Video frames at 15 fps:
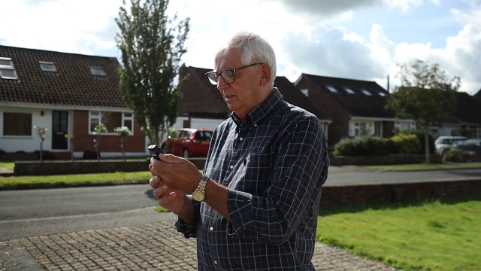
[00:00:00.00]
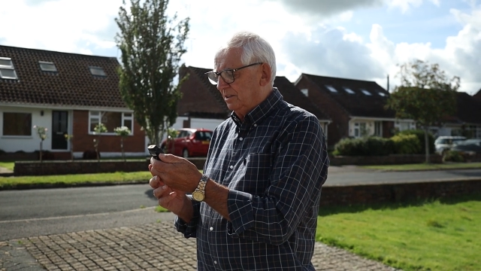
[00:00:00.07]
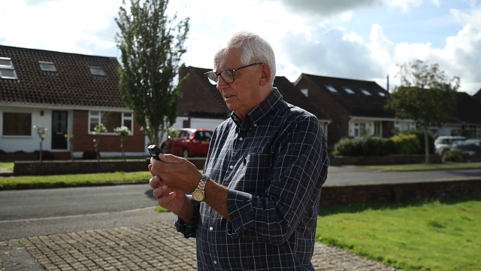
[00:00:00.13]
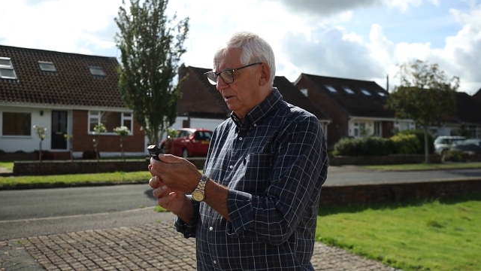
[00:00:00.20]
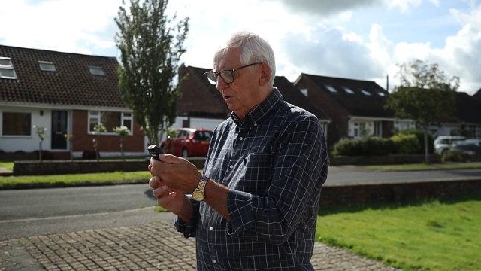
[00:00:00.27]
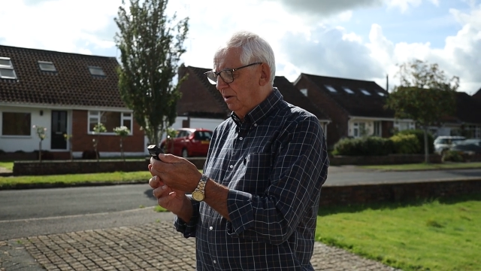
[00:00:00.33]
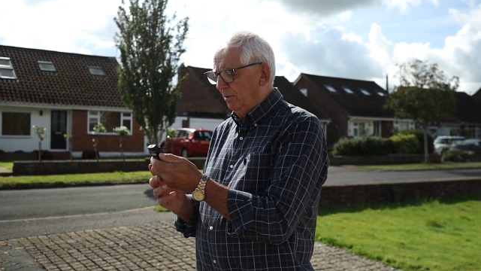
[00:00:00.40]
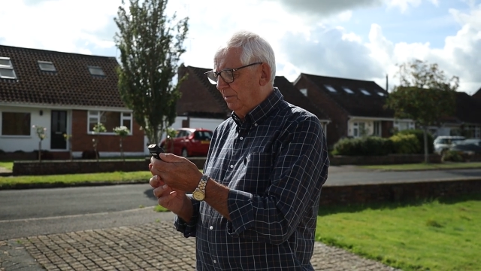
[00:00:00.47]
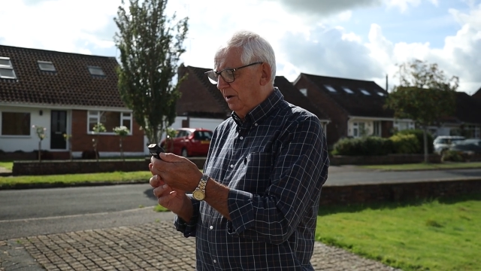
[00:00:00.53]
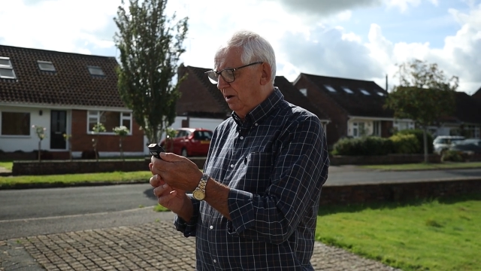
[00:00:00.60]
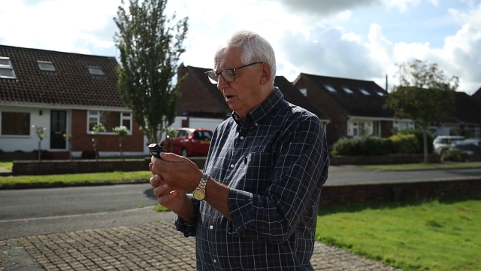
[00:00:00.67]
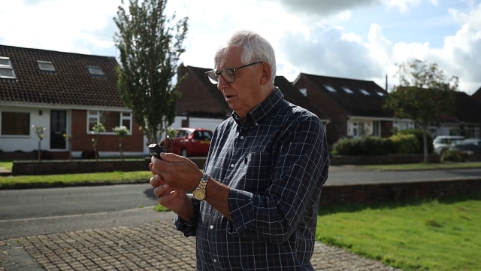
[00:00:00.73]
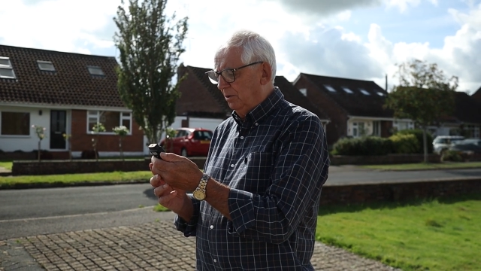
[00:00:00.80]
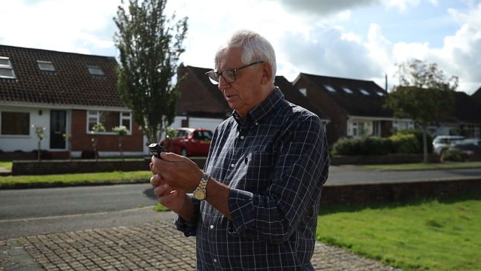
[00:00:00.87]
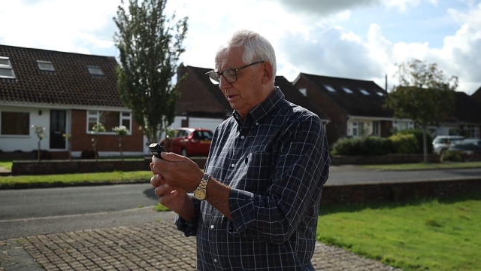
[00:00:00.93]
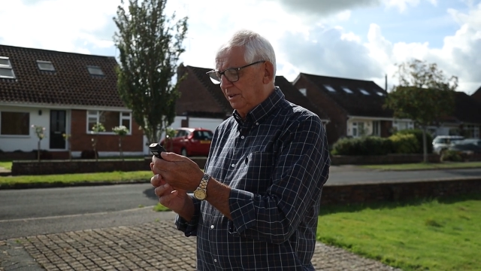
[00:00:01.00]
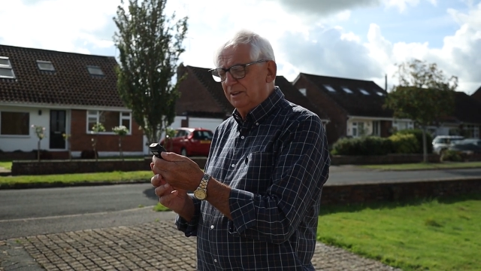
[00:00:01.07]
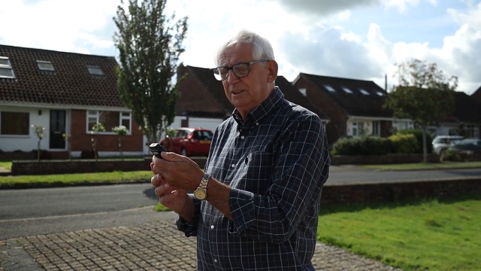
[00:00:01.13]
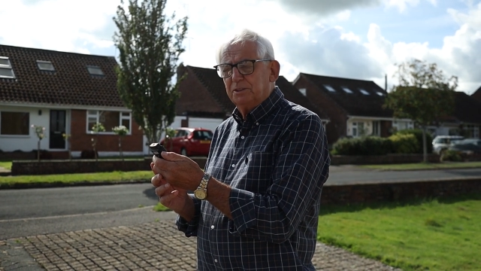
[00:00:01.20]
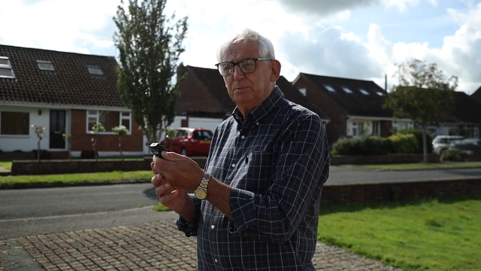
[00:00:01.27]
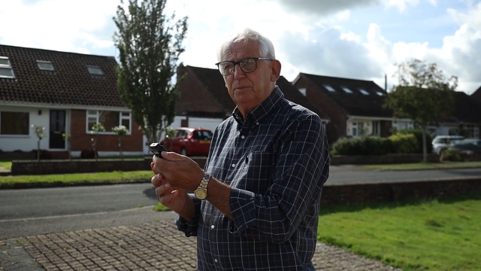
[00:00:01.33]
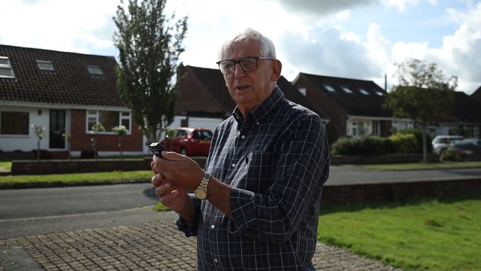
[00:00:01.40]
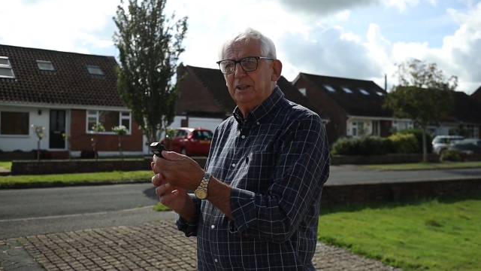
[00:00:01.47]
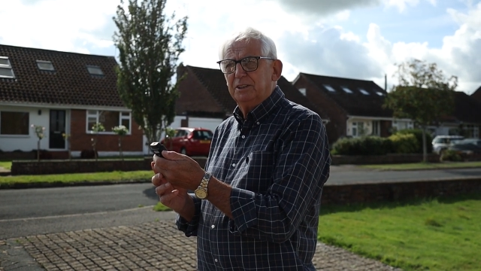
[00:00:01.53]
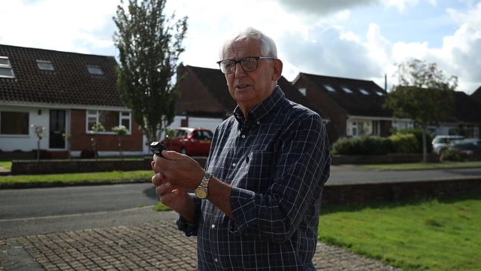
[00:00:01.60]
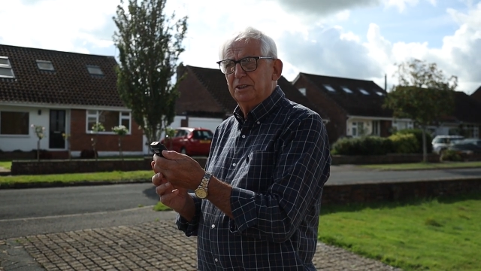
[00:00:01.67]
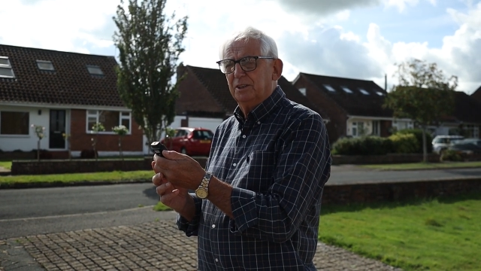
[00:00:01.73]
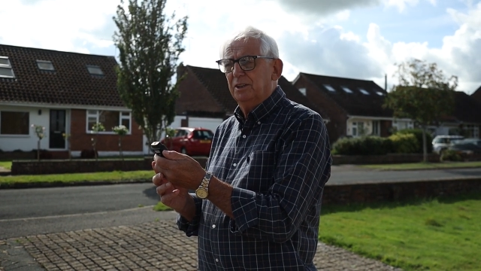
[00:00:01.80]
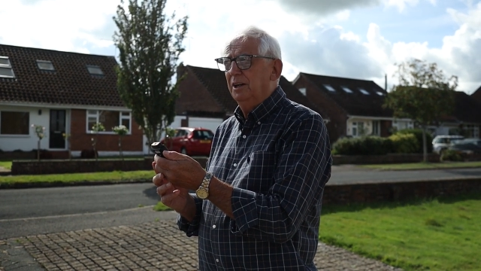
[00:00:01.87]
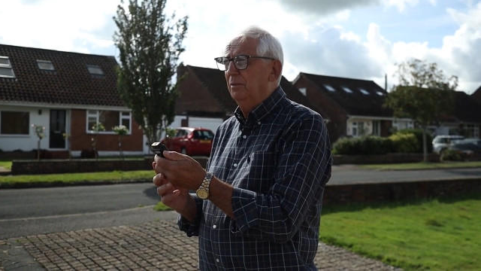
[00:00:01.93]
So I'm holding this
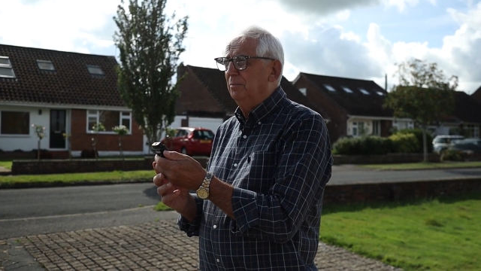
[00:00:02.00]
meter at